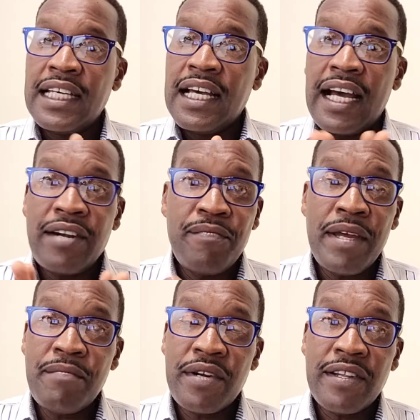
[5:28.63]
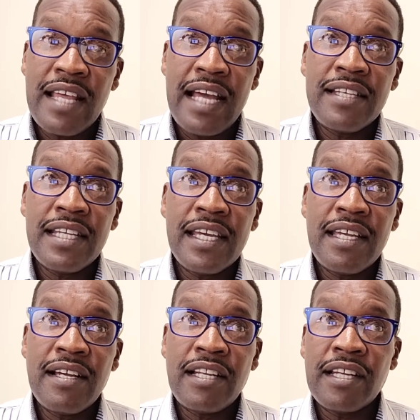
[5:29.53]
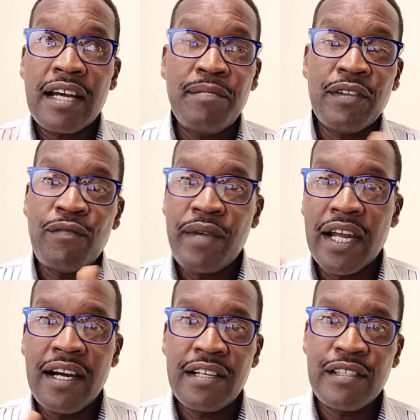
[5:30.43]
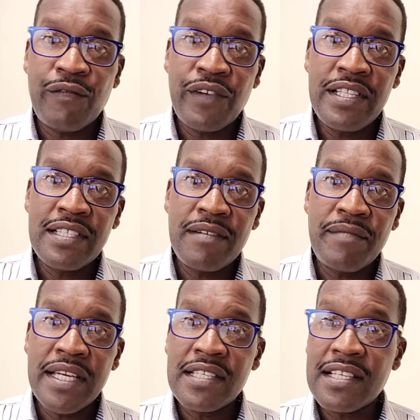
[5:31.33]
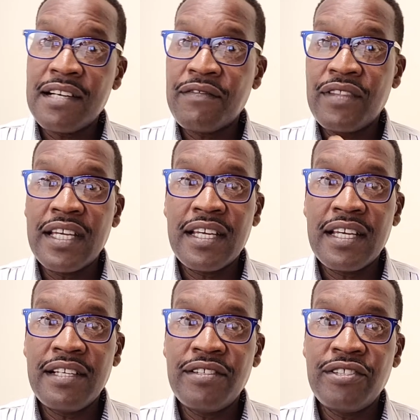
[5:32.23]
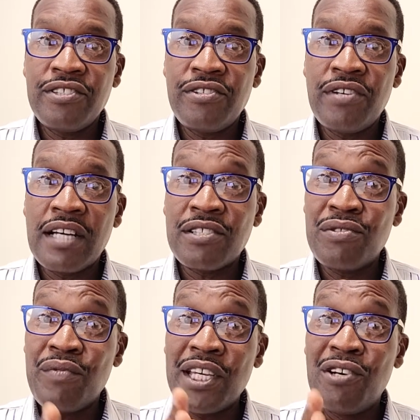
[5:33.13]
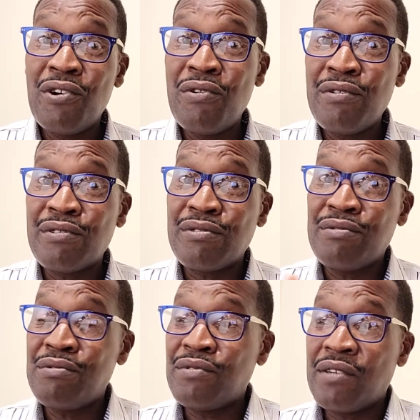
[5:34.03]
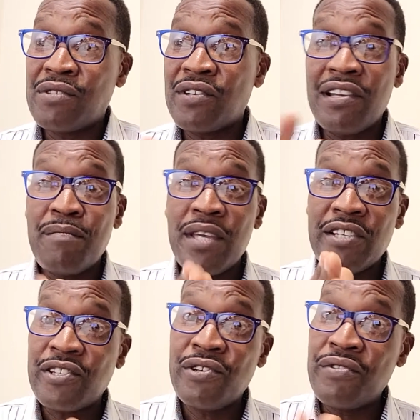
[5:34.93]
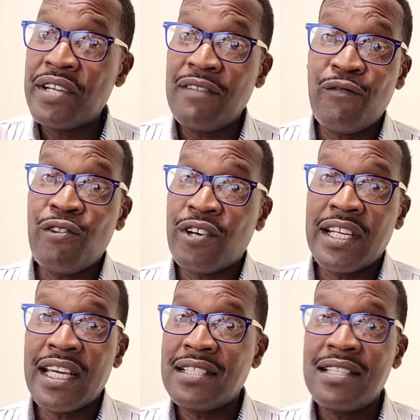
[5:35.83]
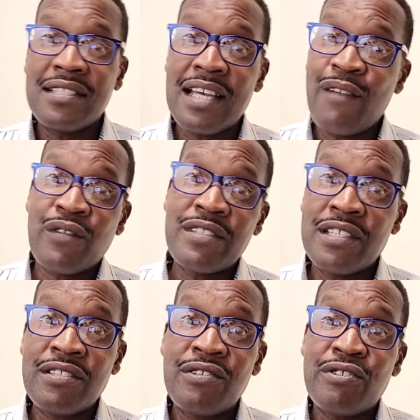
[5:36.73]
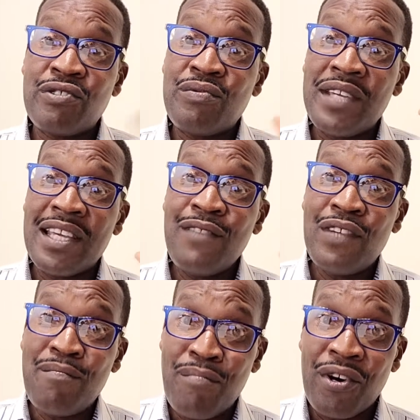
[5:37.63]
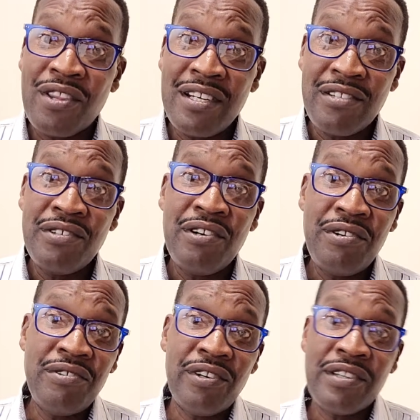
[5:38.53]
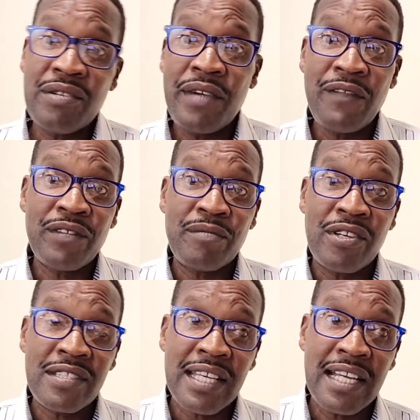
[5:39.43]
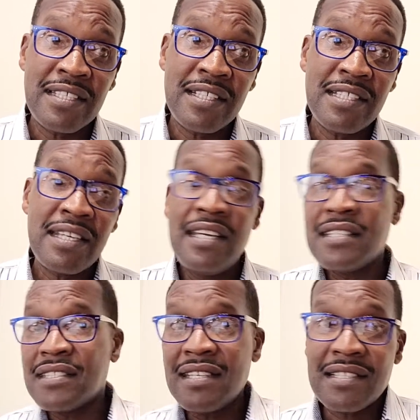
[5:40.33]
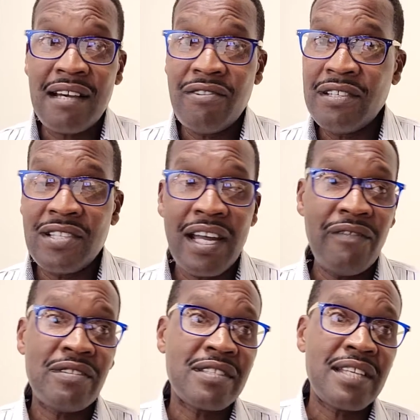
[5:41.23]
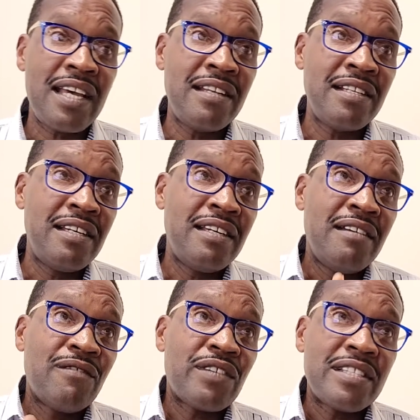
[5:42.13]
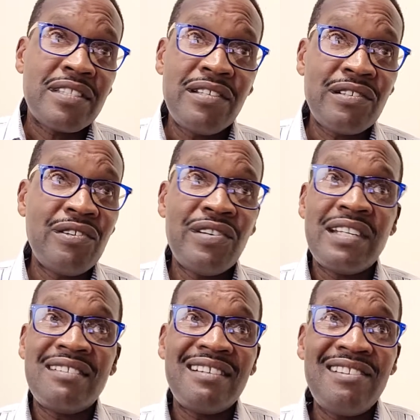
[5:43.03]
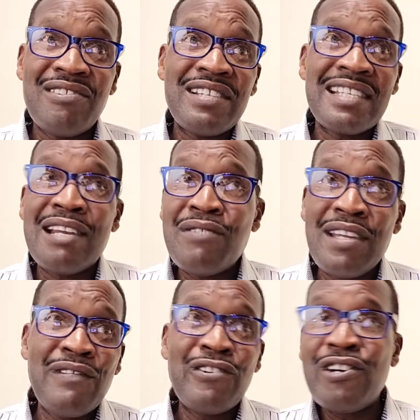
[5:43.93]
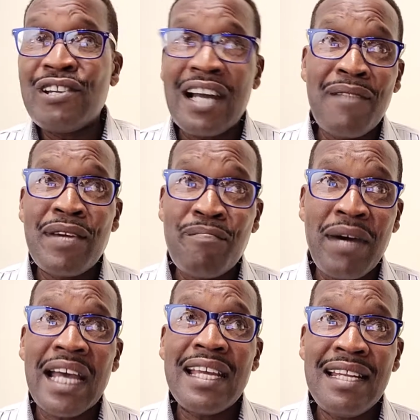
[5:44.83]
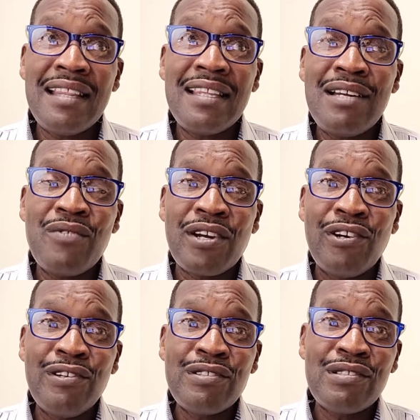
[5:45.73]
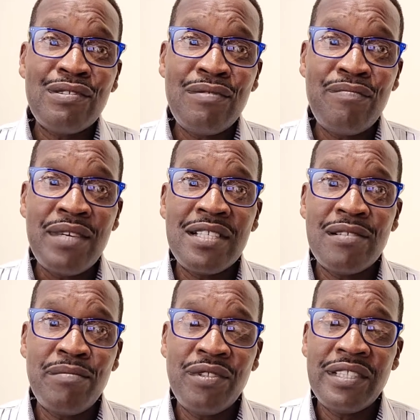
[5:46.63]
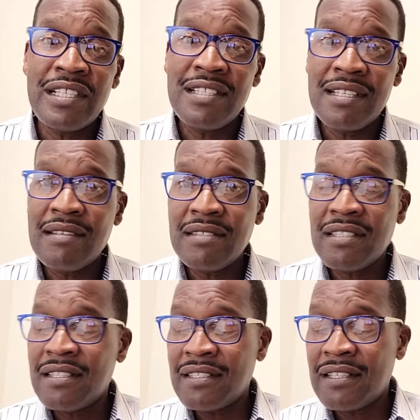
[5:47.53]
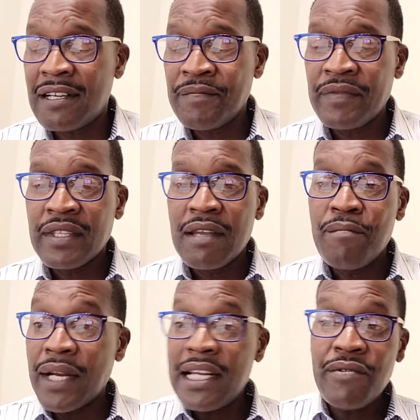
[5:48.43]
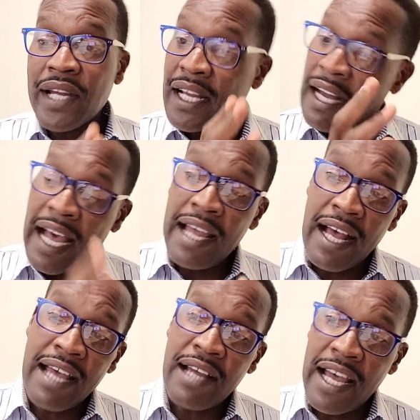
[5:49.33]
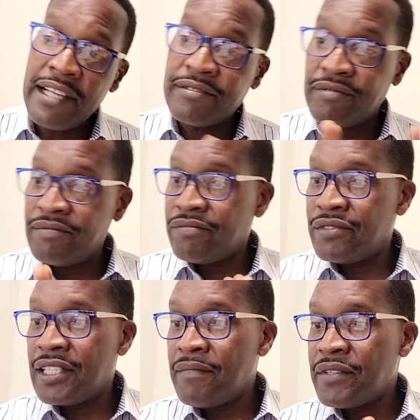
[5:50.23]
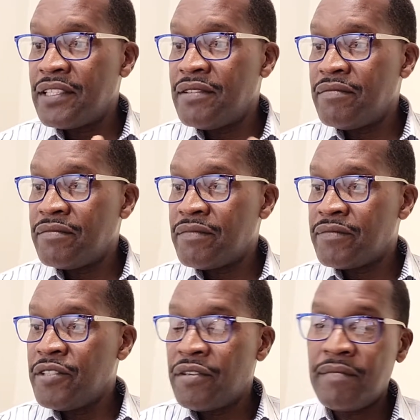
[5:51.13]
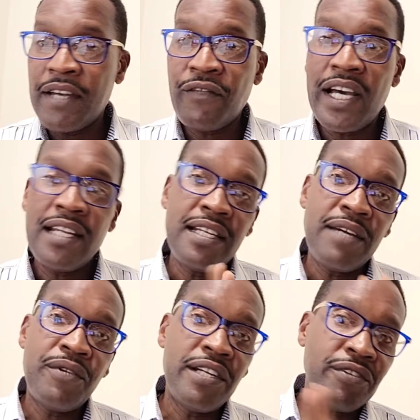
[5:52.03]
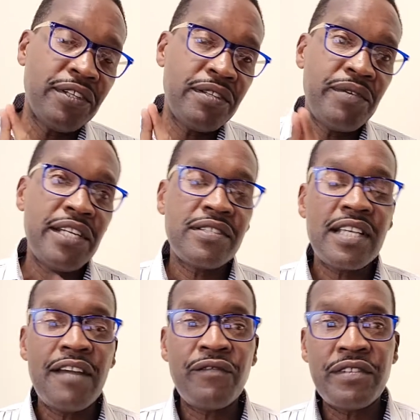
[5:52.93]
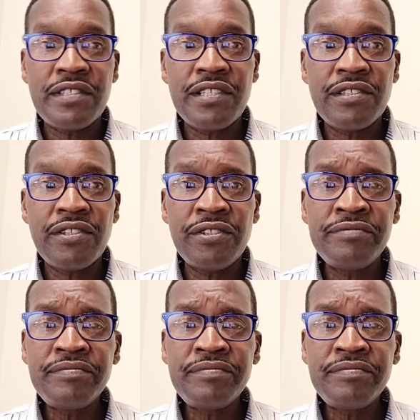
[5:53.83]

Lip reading: I remember that day, a couple of my artist friends and myself thinking, should we go to, there was going to be a show in 4 days in San Francisco. Should we even bother to go all the way from Los Angeles, 6-hour drive to San Francisco? And, is anyone even going to come and buy anything? We're all so miserable and da, da, da, da. But anyway, I jumped in, my van, and I went all the way to San Francisco.